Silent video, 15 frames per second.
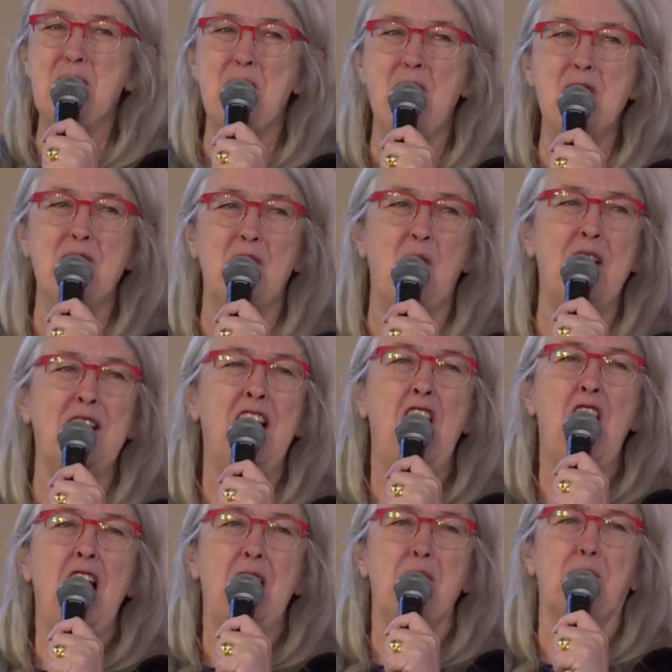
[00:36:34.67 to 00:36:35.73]
the moment when
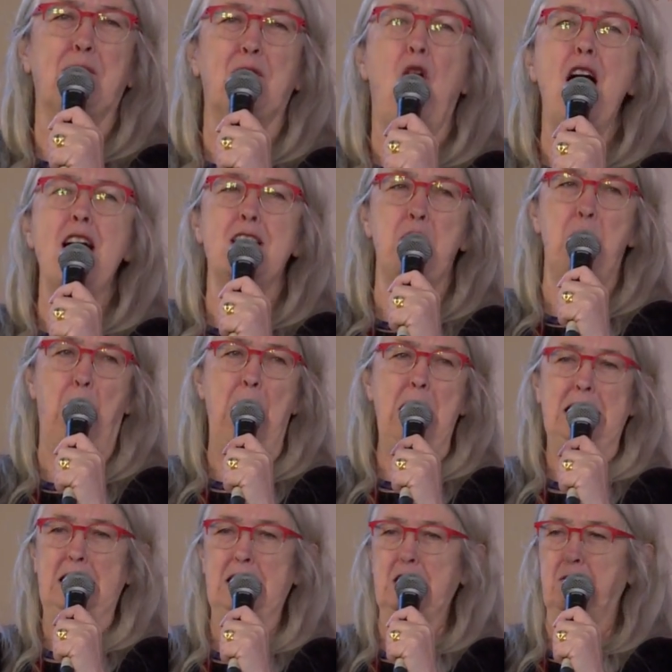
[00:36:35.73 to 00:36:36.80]
Brian
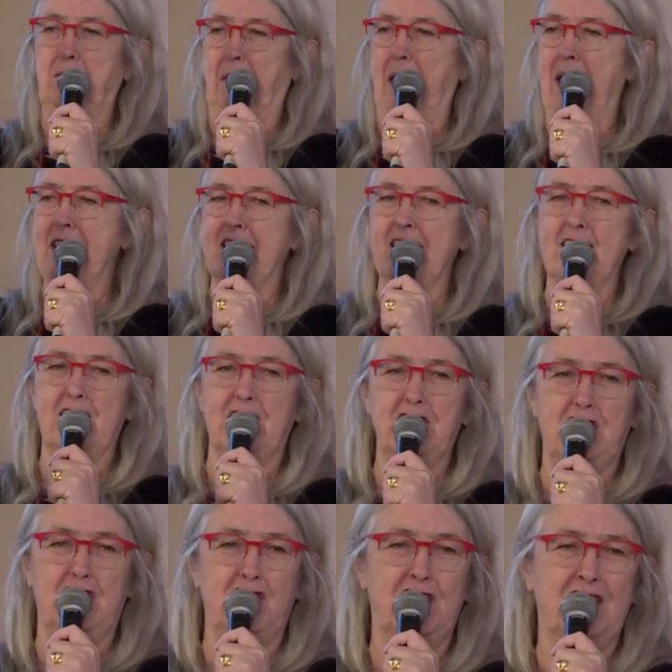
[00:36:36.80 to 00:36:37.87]
Blessed, playing
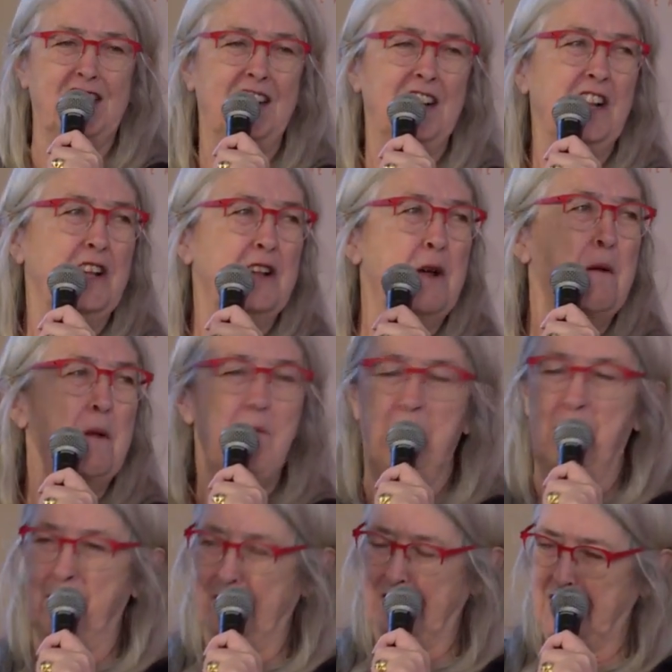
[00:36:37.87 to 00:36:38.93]
Augustus, you know,
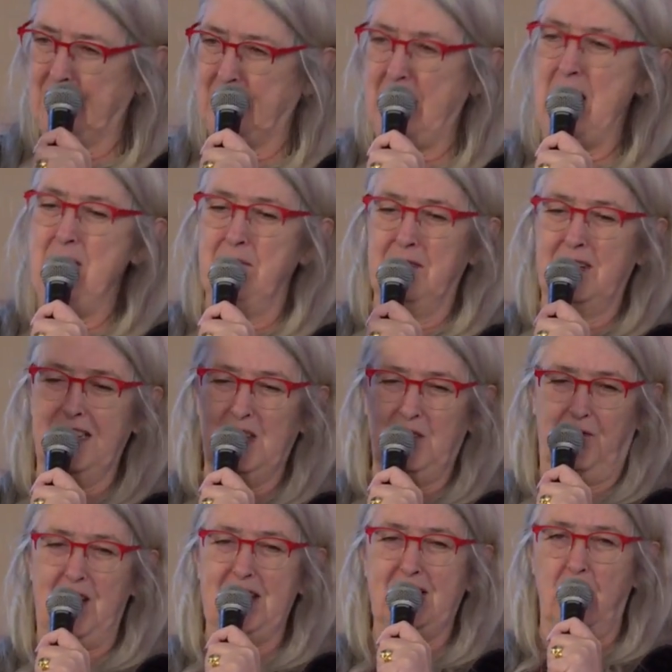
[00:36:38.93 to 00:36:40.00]
stamped his
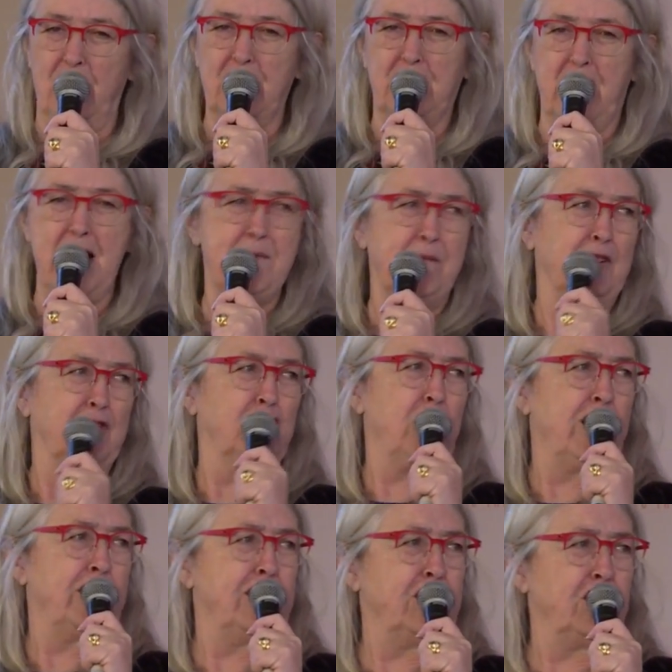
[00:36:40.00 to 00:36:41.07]
fist on the table and
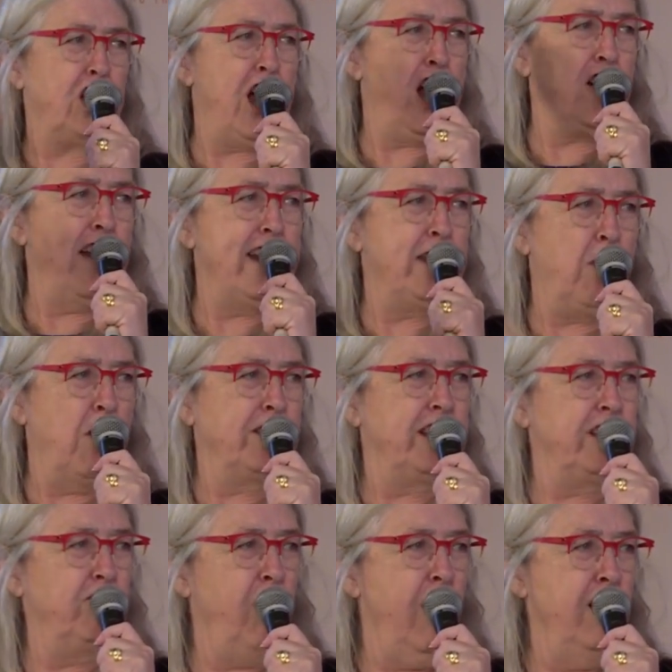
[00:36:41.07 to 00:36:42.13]
said, "Is there anyone
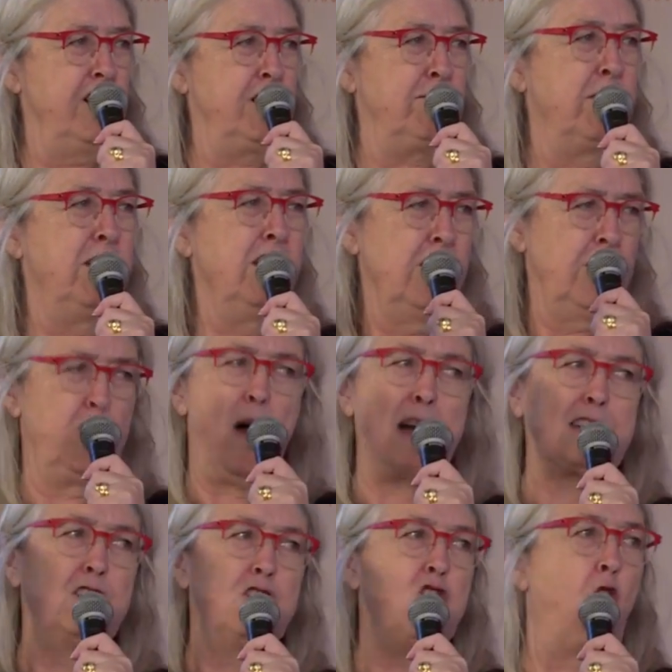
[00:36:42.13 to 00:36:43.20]
in Rome who
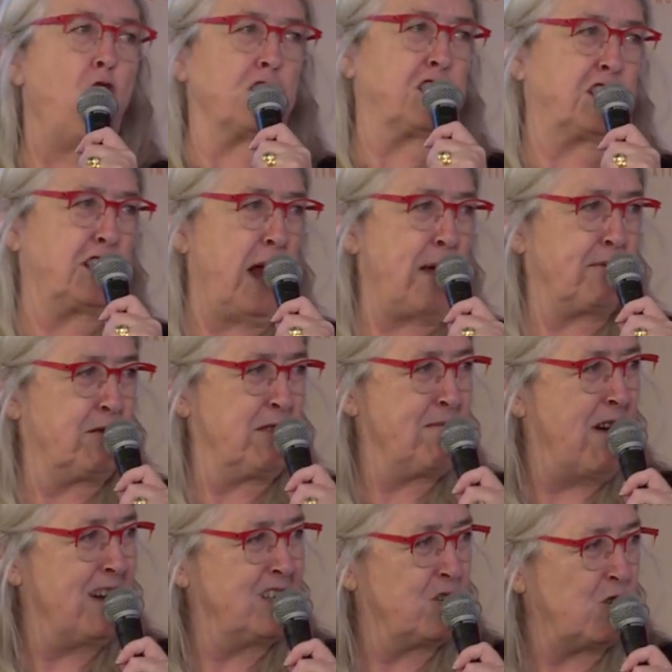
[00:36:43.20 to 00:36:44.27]
has not slept with
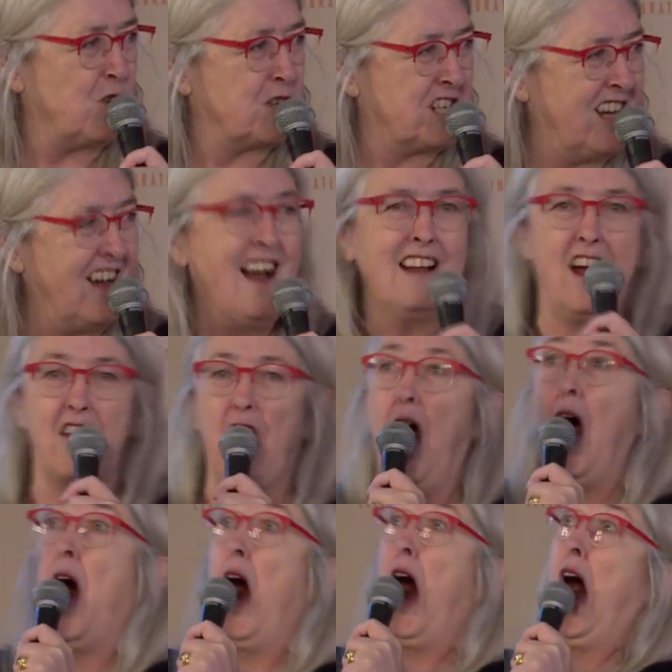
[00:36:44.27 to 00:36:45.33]
my daughter?" I thought,
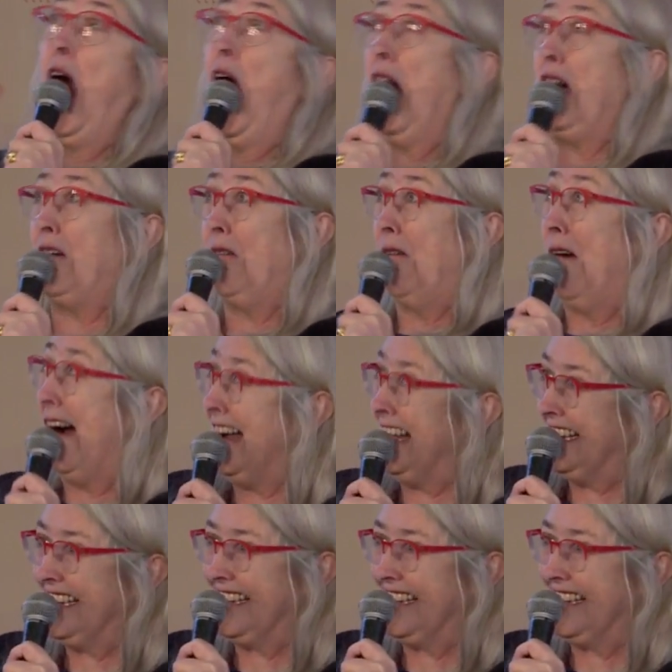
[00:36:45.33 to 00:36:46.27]
"Oh, right,